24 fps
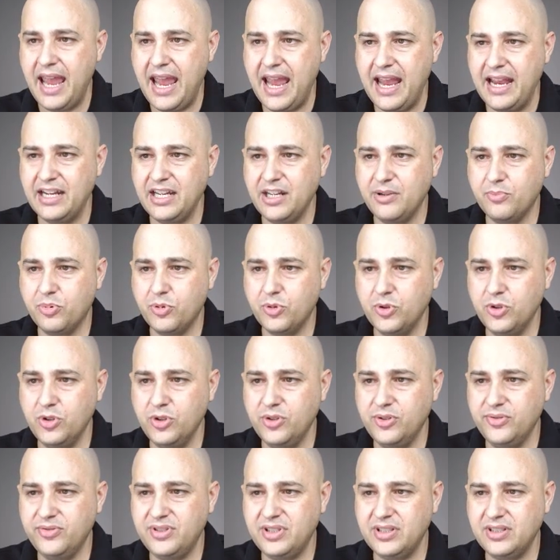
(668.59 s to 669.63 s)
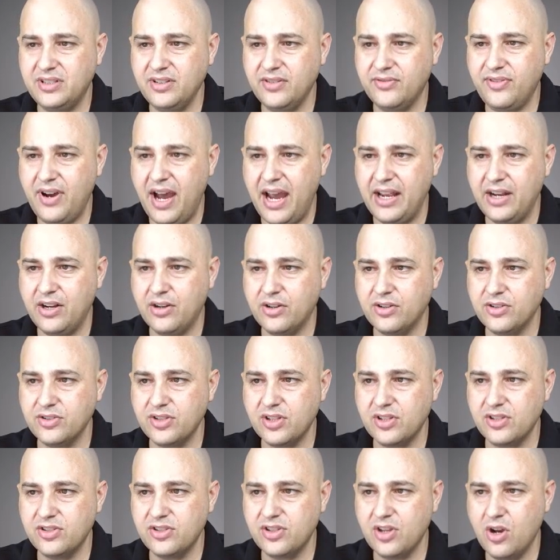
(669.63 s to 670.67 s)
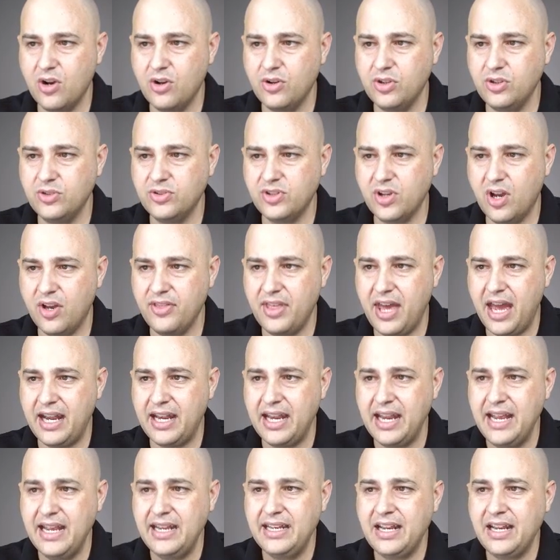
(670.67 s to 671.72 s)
and improved dividers. So you saw that.